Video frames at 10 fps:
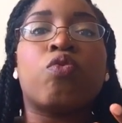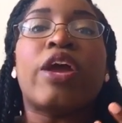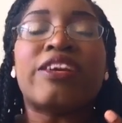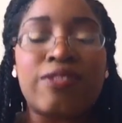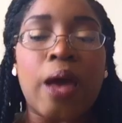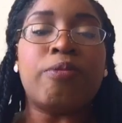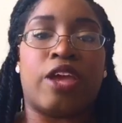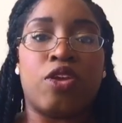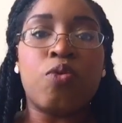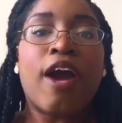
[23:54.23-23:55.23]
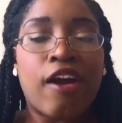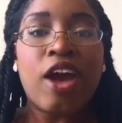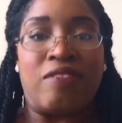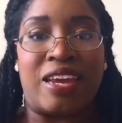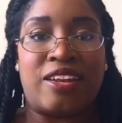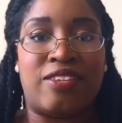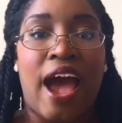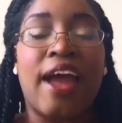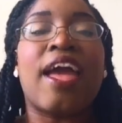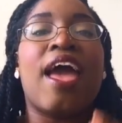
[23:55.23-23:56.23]
Accept it. You are having an
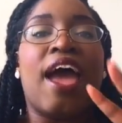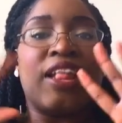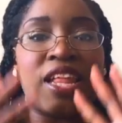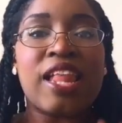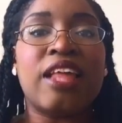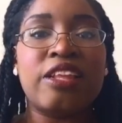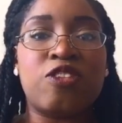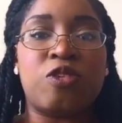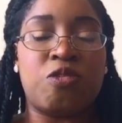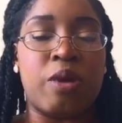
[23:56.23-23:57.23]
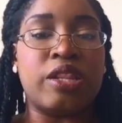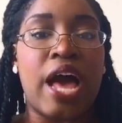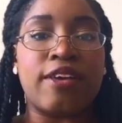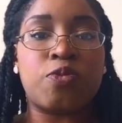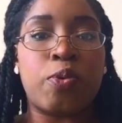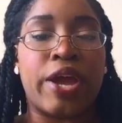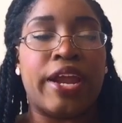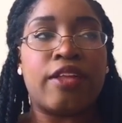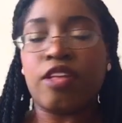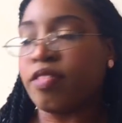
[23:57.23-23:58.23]
attack. And then that leads me to my last point.
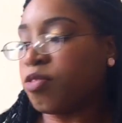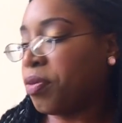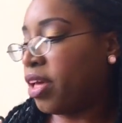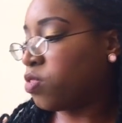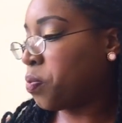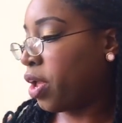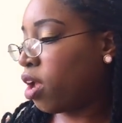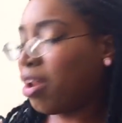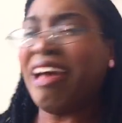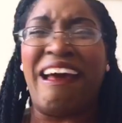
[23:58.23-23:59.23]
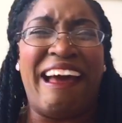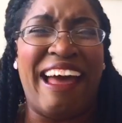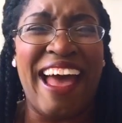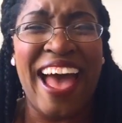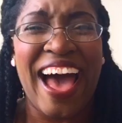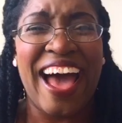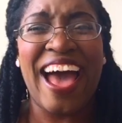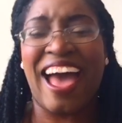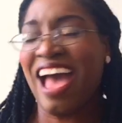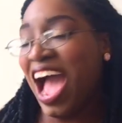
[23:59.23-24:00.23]
I think that's my last point.
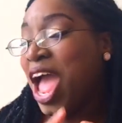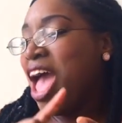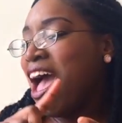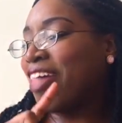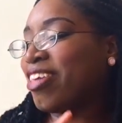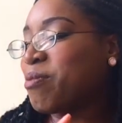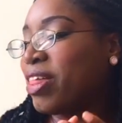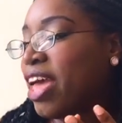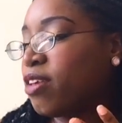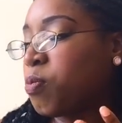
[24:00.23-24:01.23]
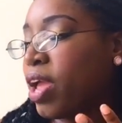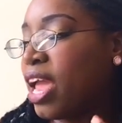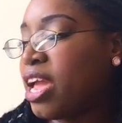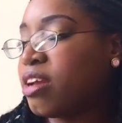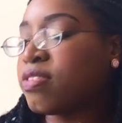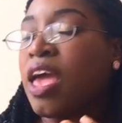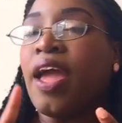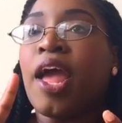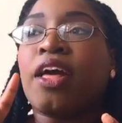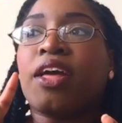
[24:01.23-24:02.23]
I think my last point is
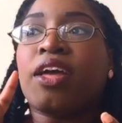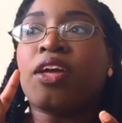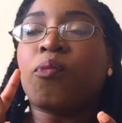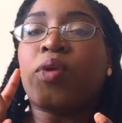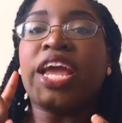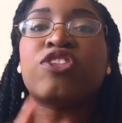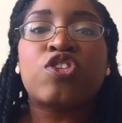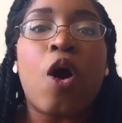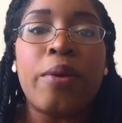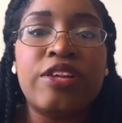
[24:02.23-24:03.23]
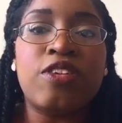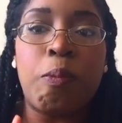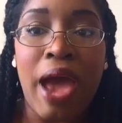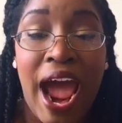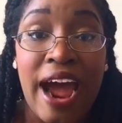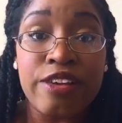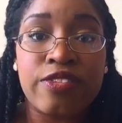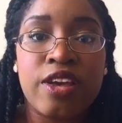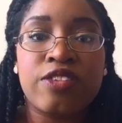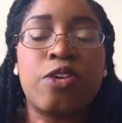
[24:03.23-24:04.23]
it's going to
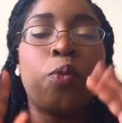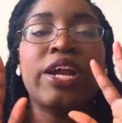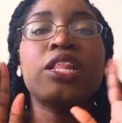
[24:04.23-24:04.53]
pass. See, one of